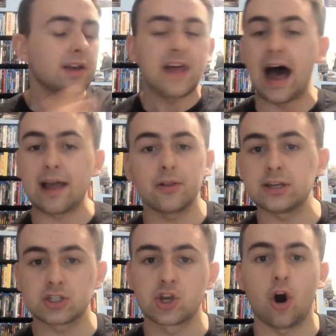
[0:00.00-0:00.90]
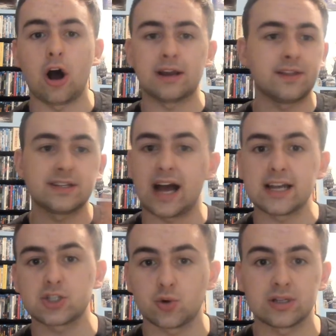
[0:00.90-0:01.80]
the island is gone and the
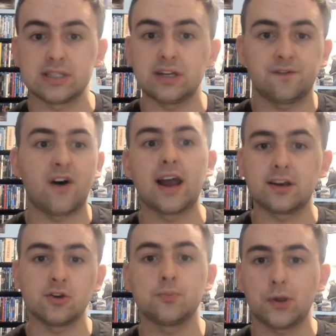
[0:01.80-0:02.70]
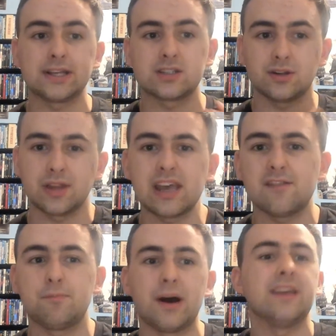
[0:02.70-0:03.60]
dinosaurs need to find a new place to
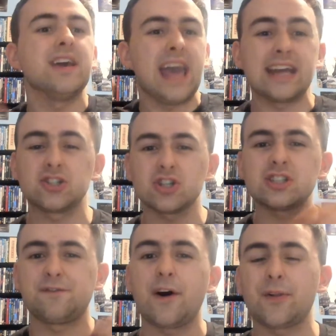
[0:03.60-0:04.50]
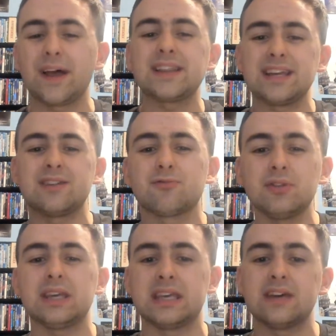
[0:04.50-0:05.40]
live, but it just felt like they didn't
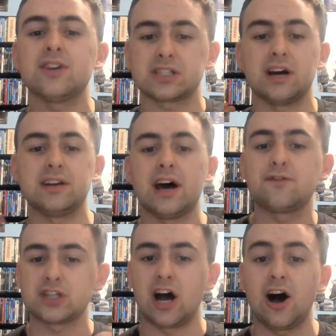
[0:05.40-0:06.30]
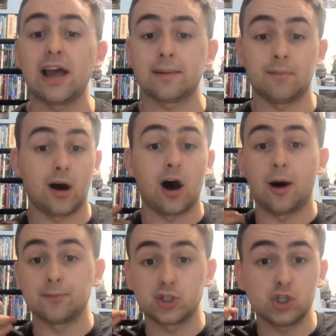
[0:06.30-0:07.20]
really give us enough time
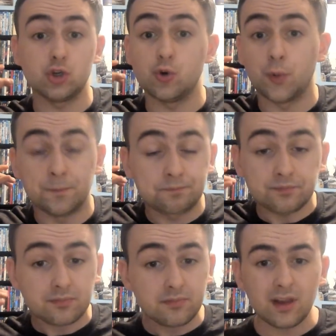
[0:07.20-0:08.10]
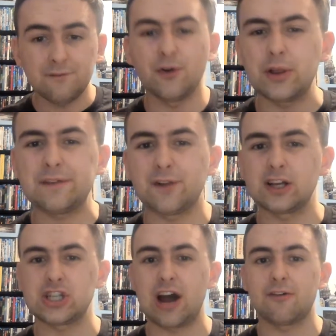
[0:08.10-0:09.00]
to fully
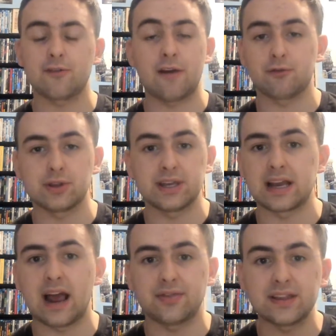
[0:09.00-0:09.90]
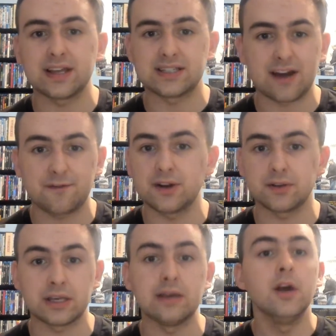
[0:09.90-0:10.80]
flesh out everything, and I think that
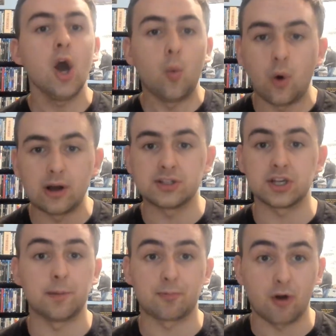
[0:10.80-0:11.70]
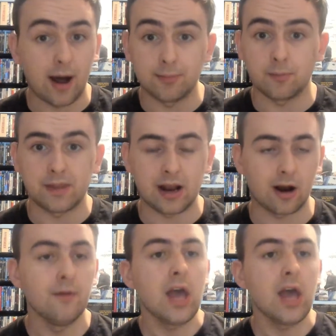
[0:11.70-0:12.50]
definitely was a problem there.